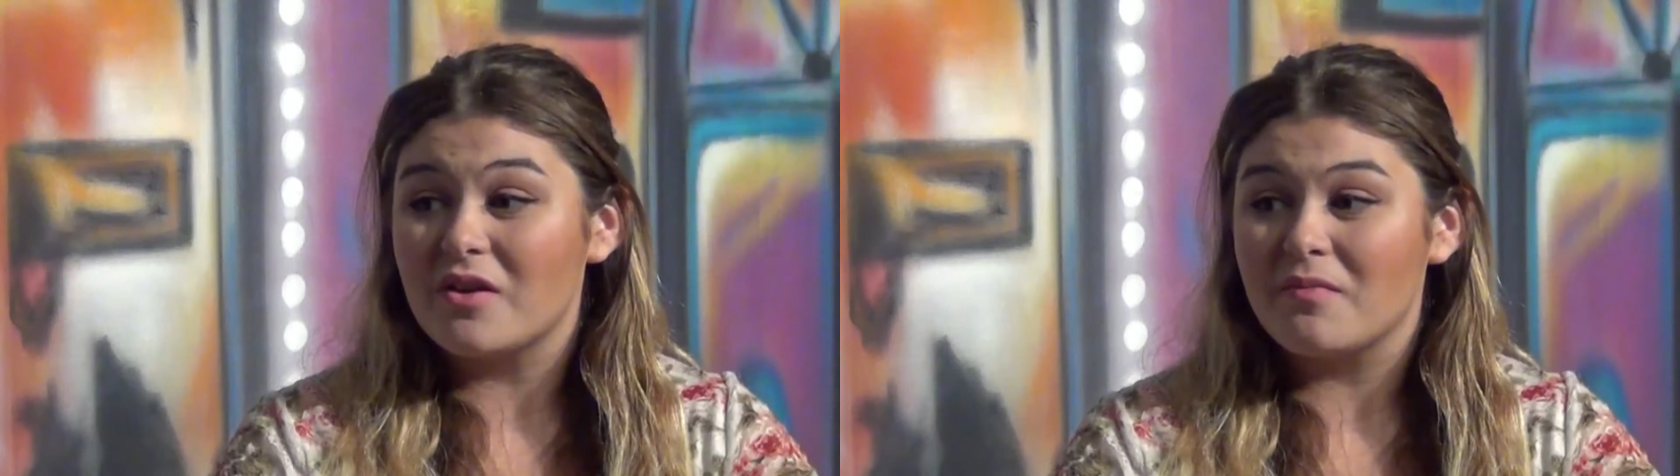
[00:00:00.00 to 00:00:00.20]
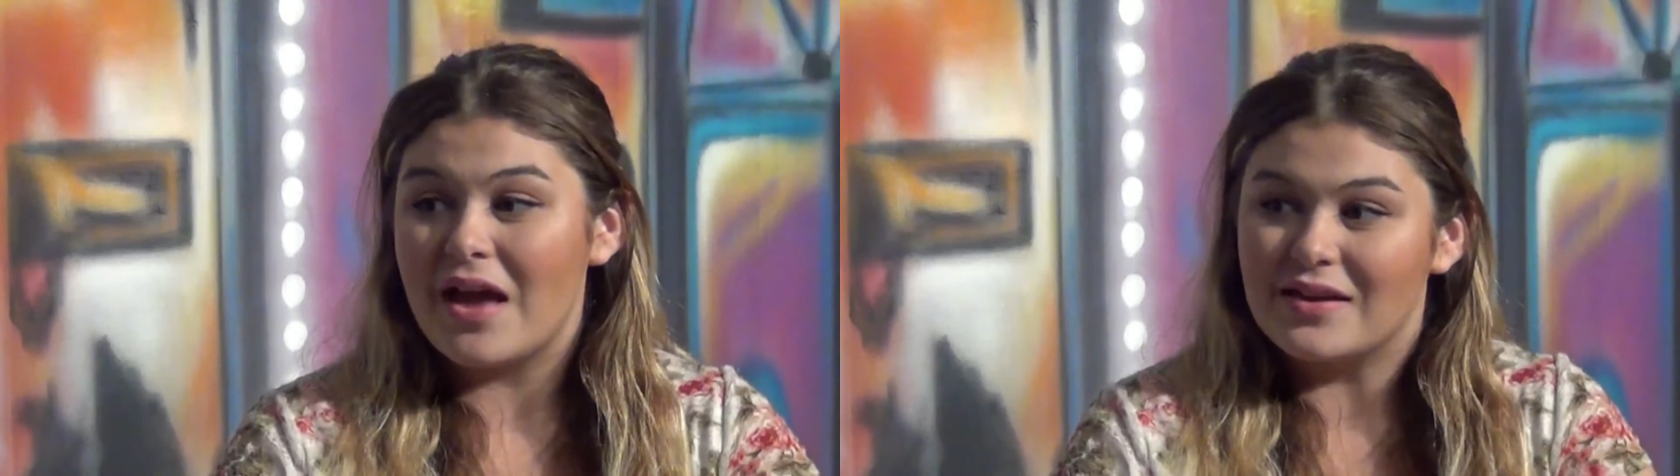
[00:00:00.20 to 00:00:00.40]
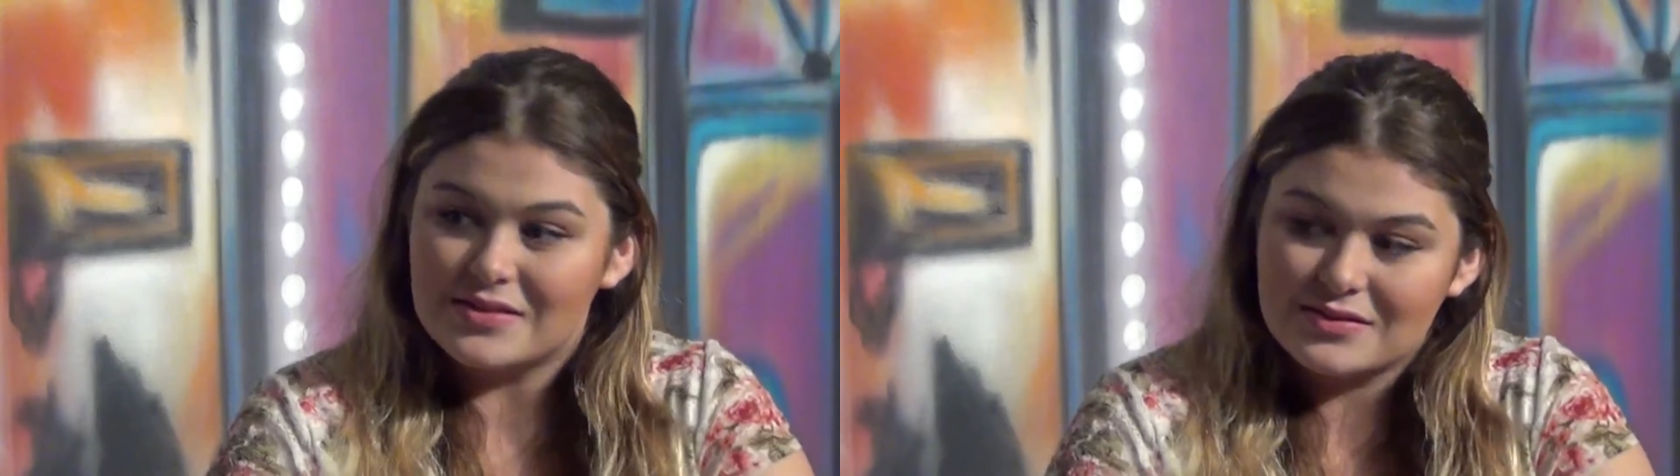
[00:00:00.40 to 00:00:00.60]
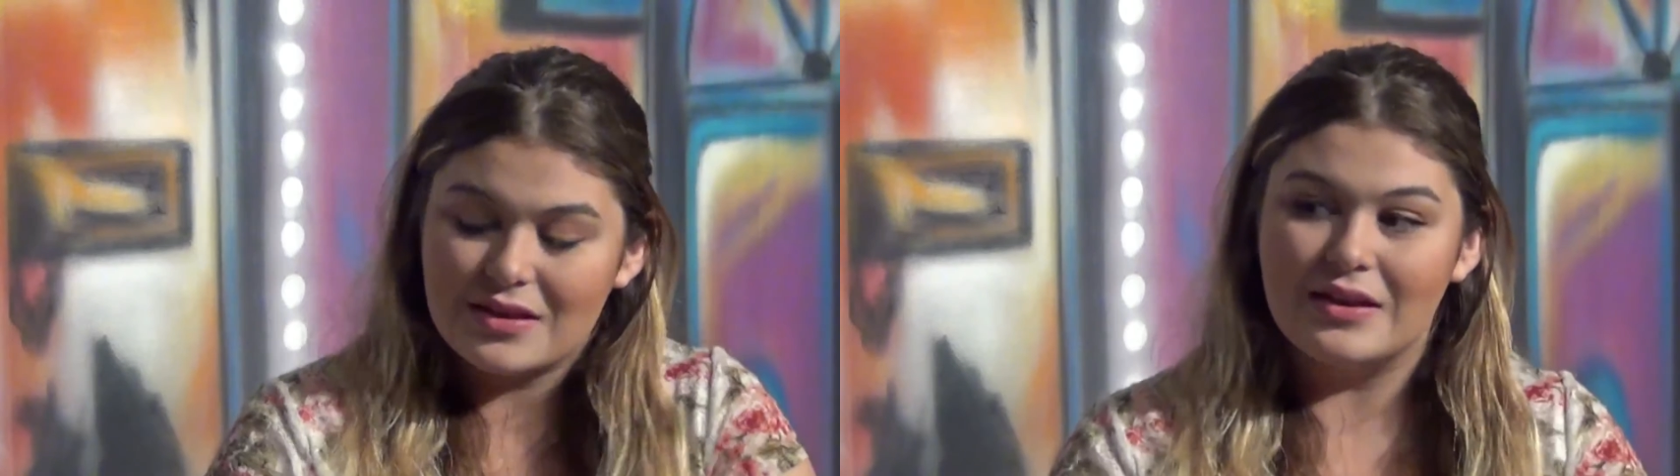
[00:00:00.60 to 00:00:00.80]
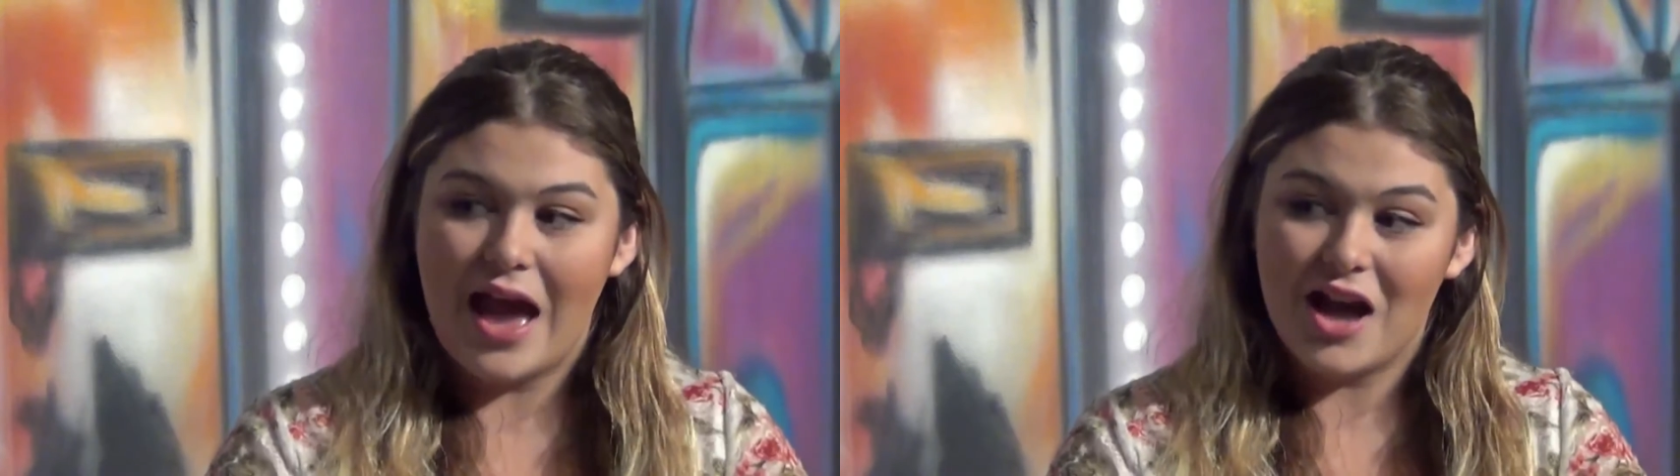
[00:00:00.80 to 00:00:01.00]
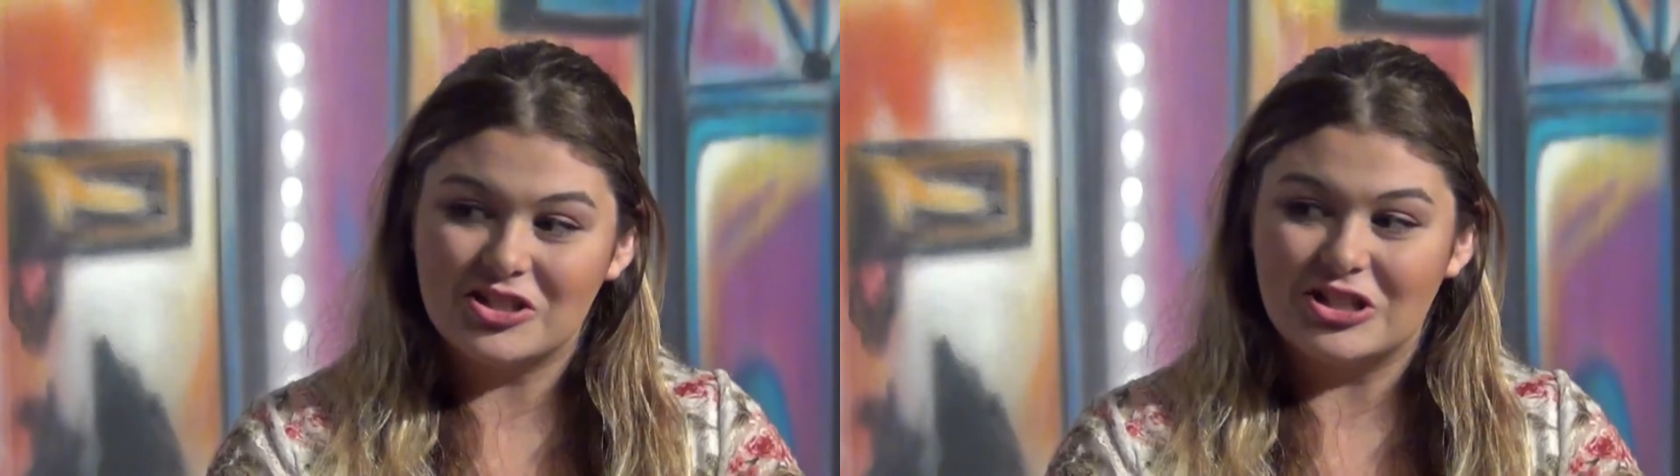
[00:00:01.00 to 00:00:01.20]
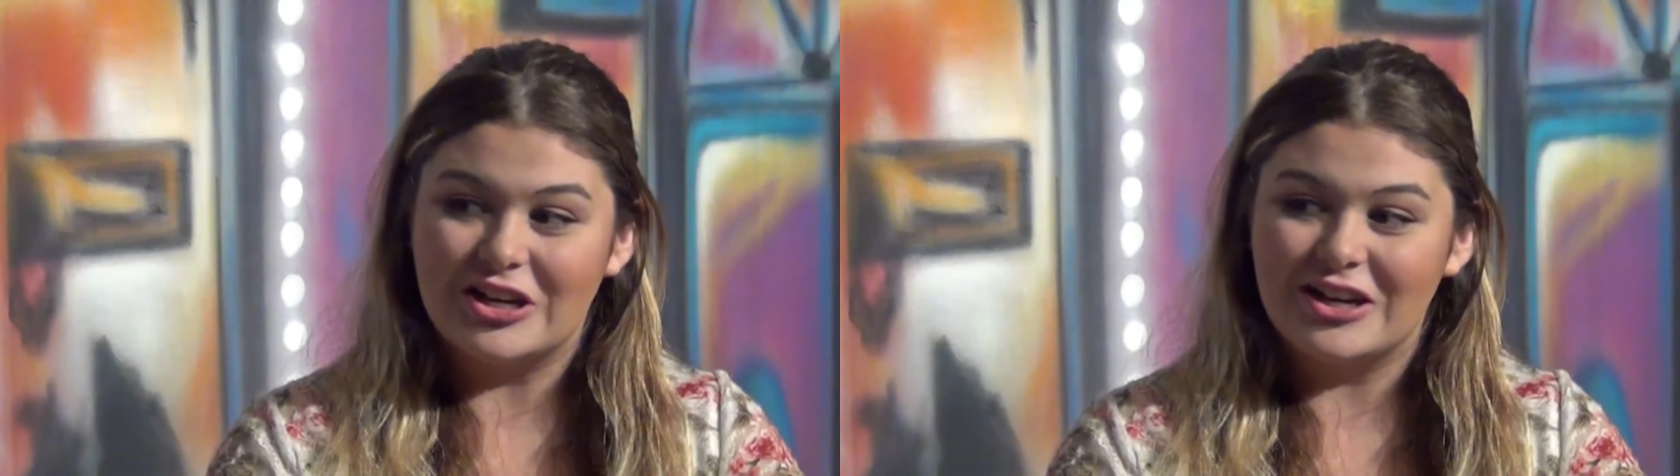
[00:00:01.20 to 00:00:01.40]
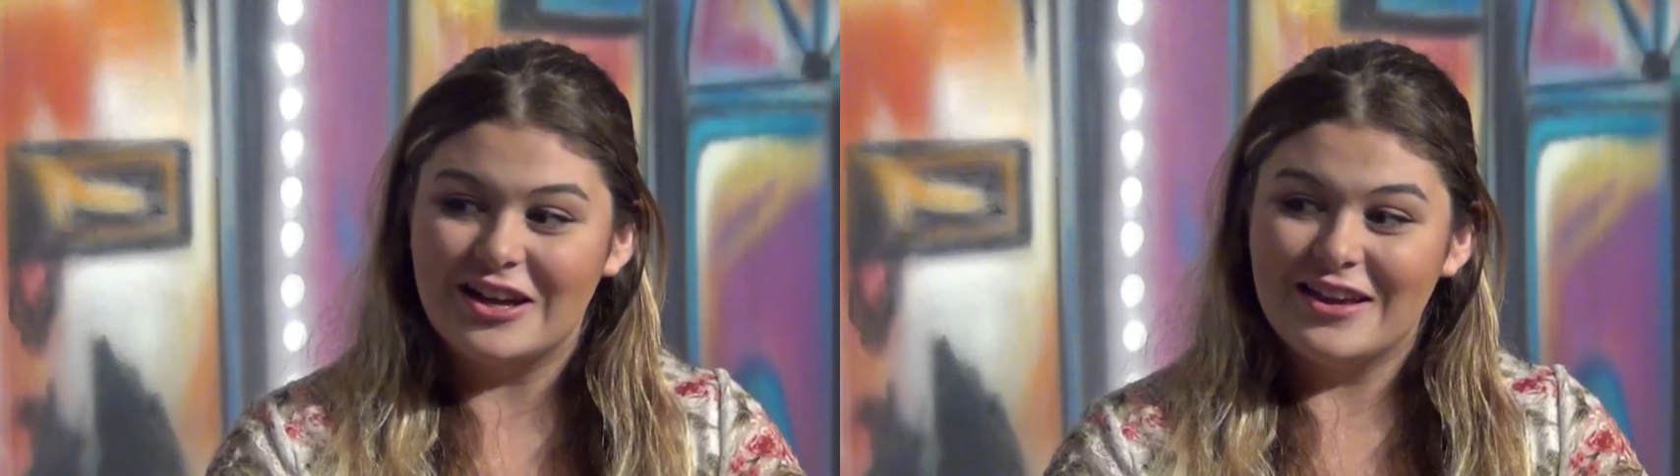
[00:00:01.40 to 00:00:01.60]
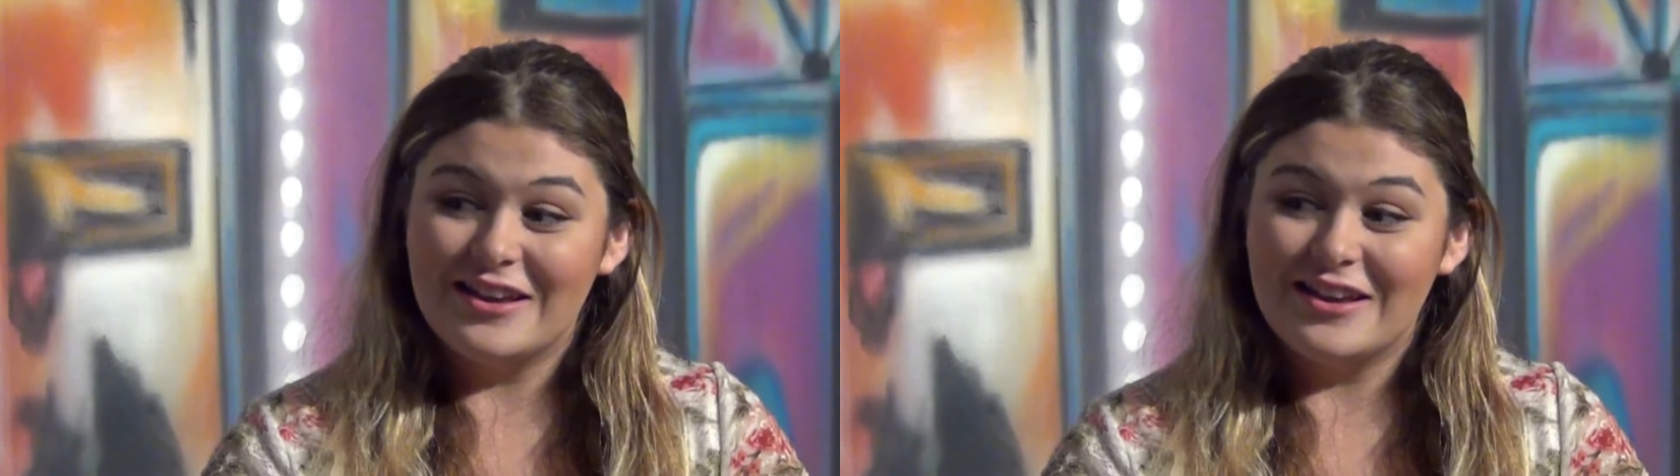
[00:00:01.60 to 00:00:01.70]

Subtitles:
him as an actor.